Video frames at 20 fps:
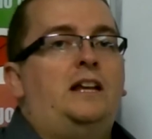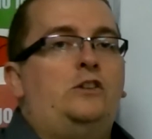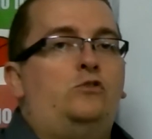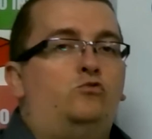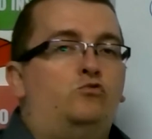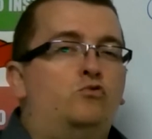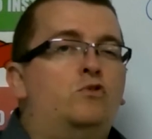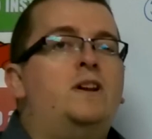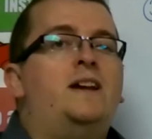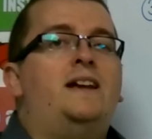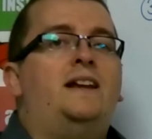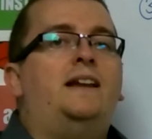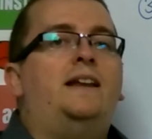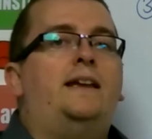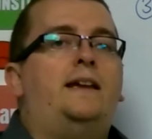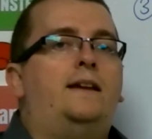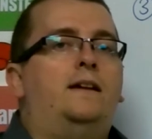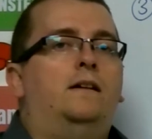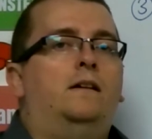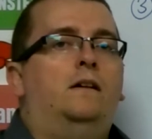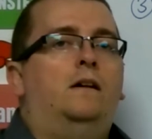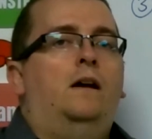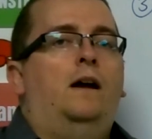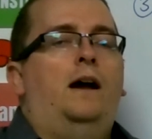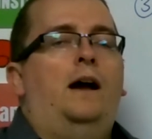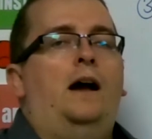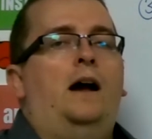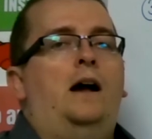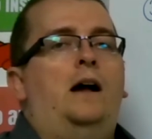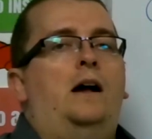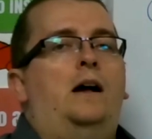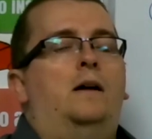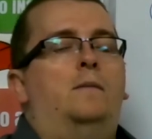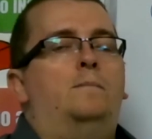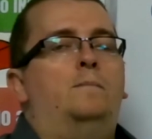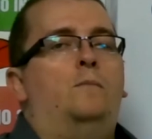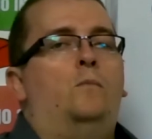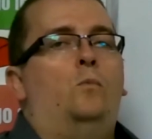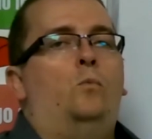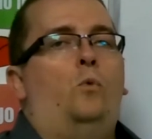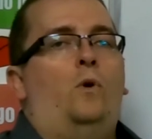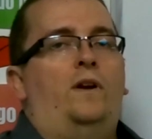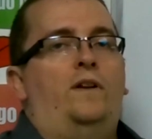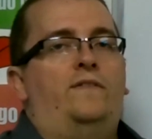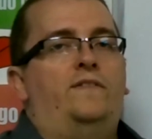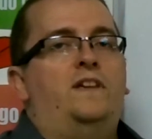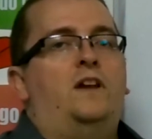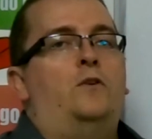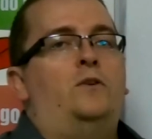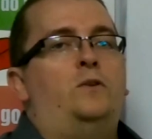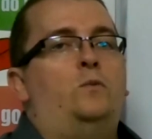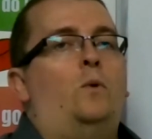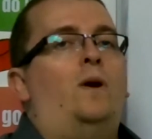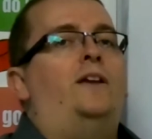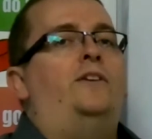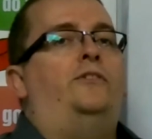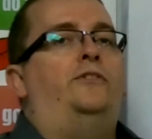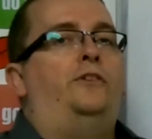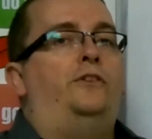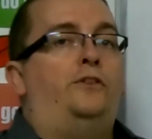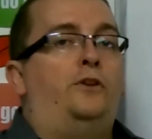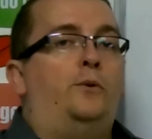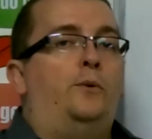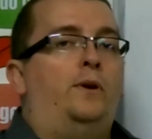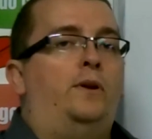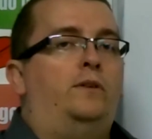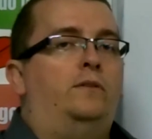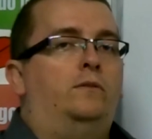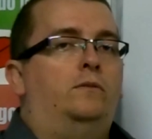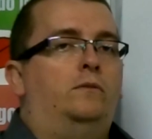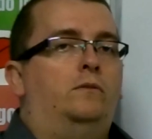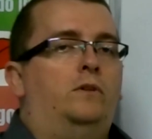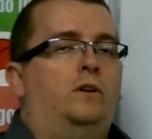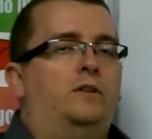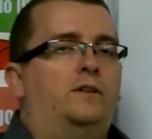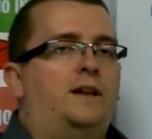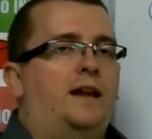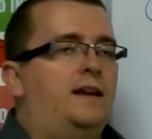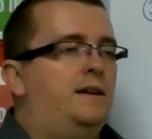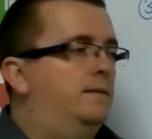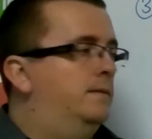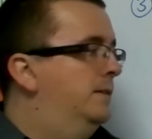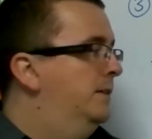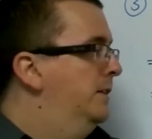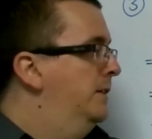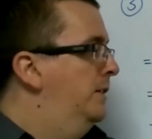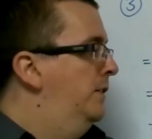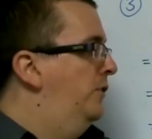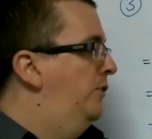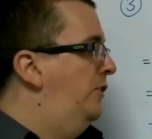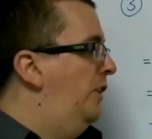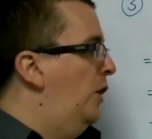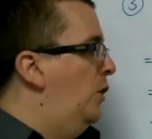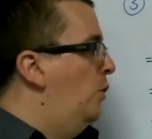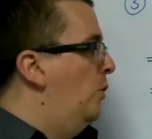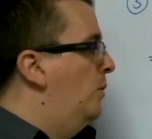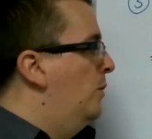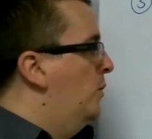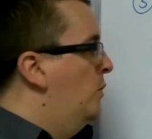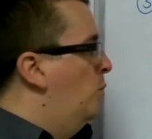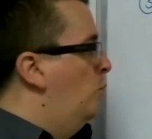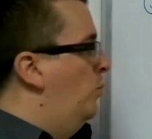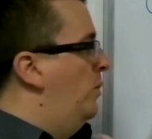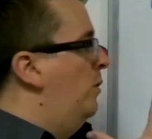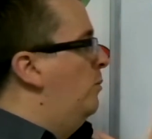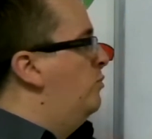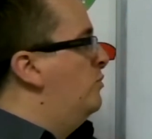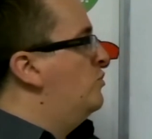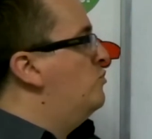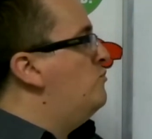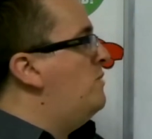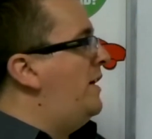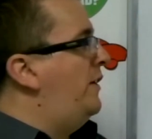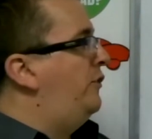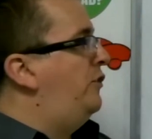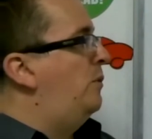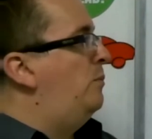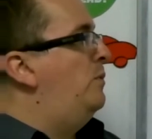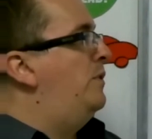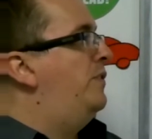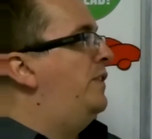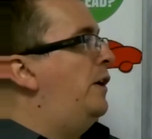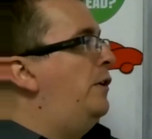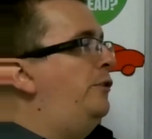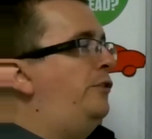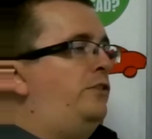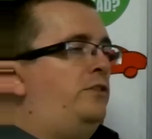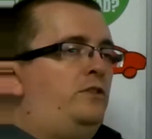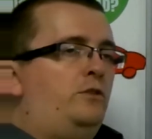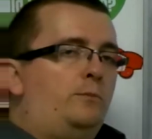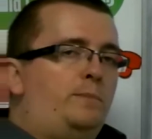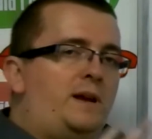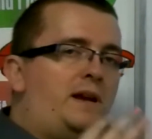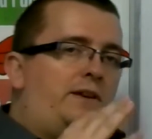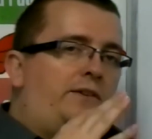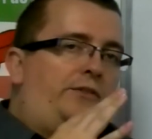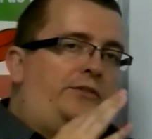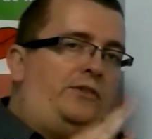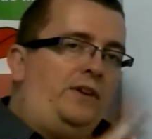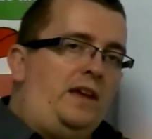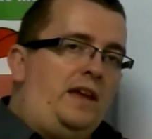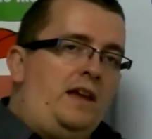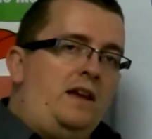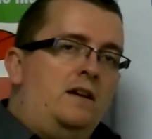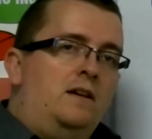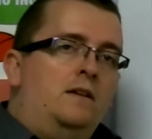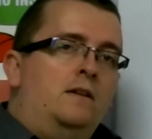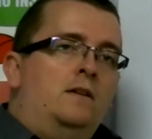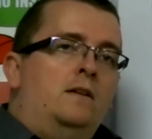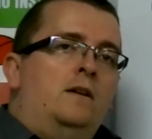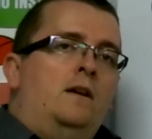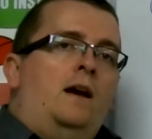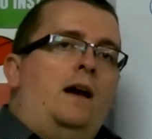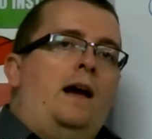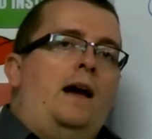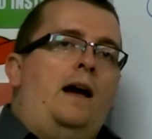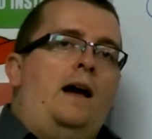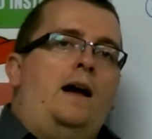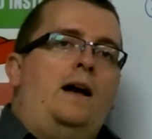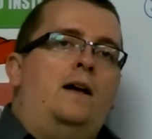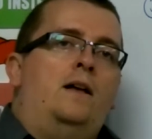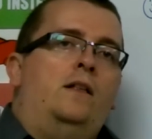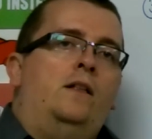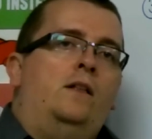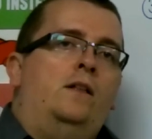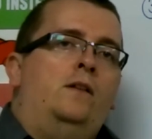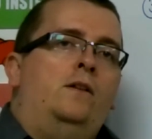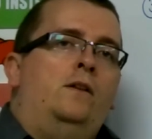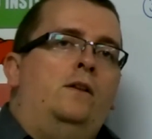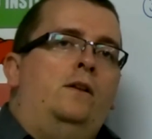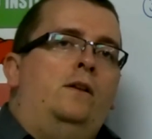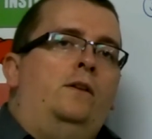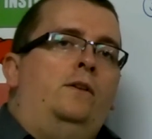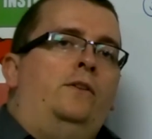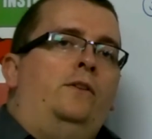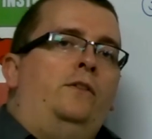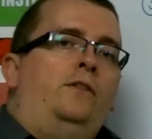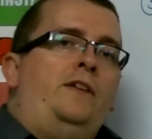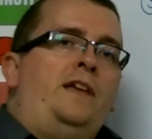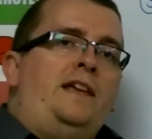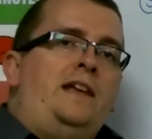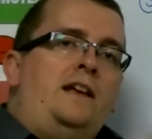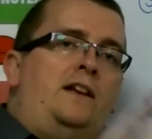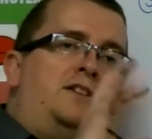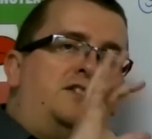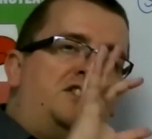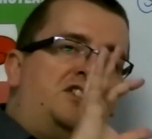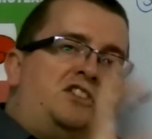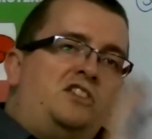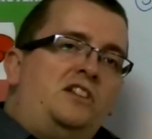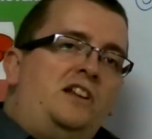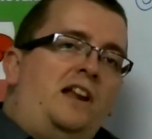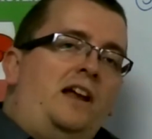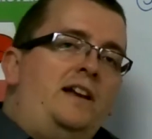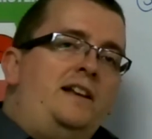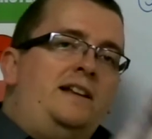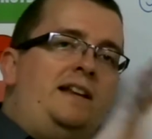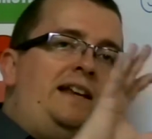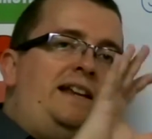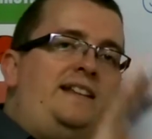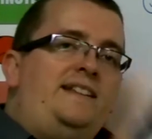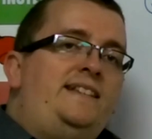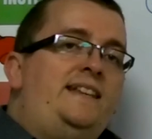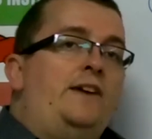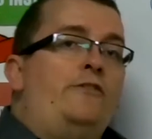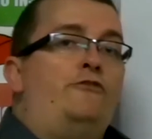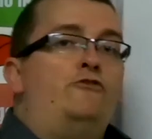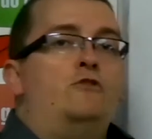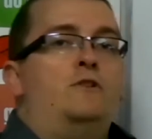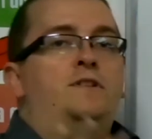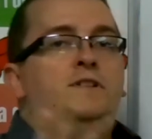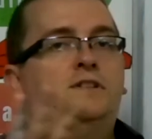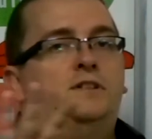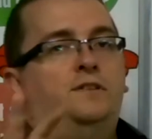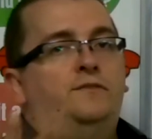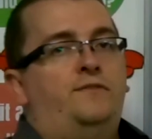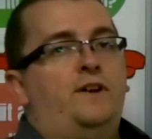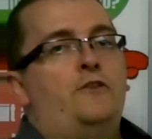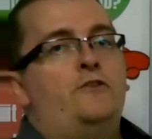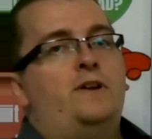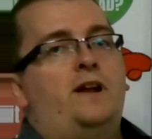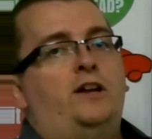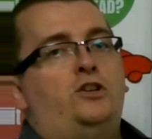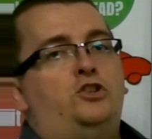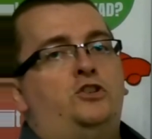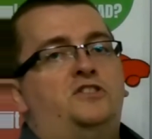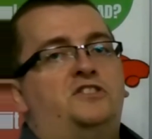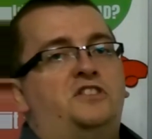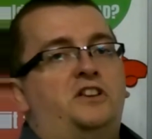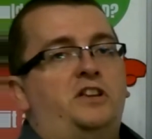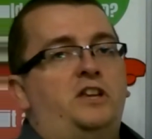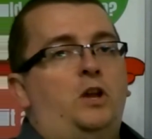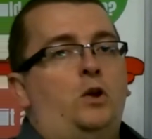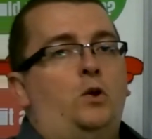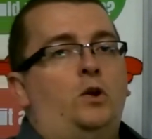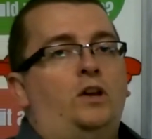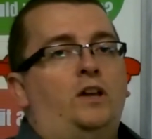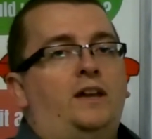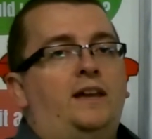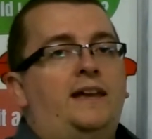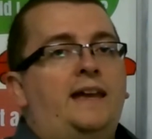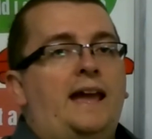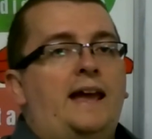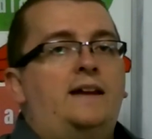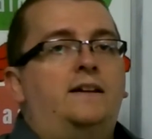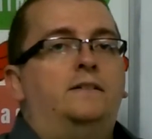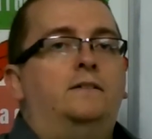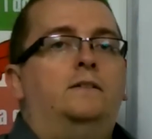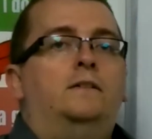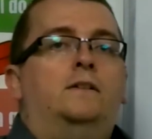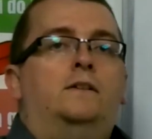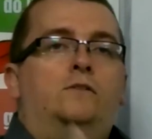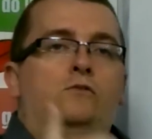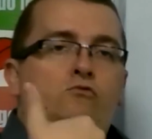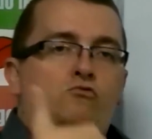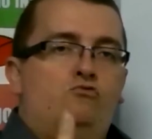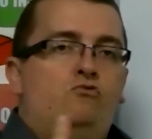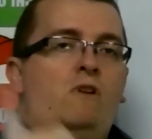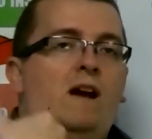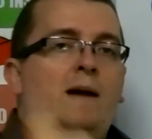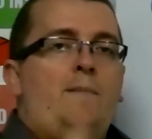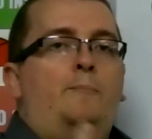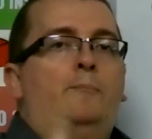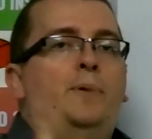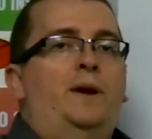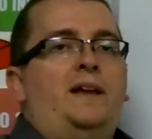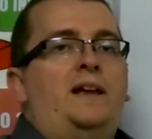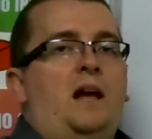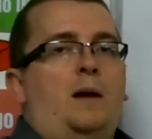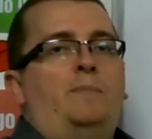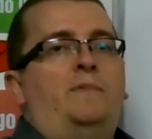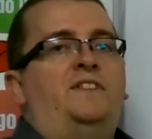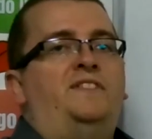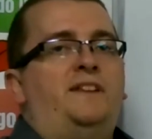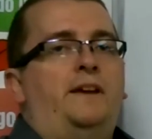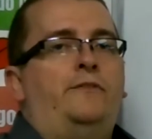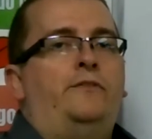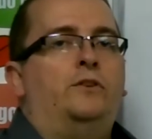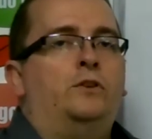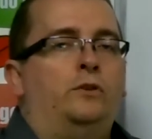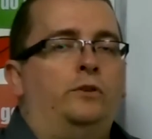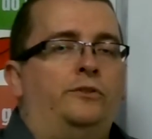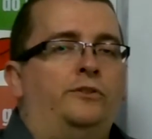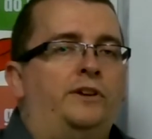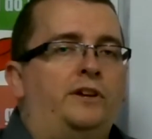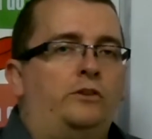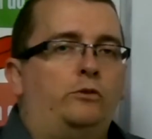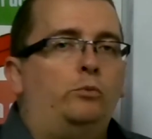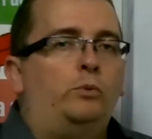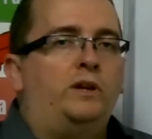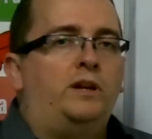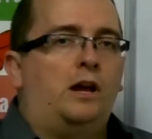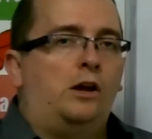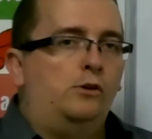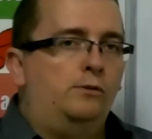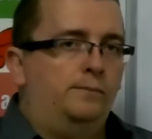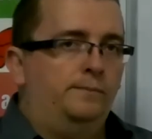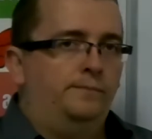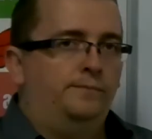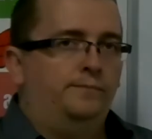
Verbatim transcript: is really um, one of the only ways to do it. Okay, so we'll progress on with those and you'll be able to see uh, the slightly different variations that you can get ramping up the difficulty as we go.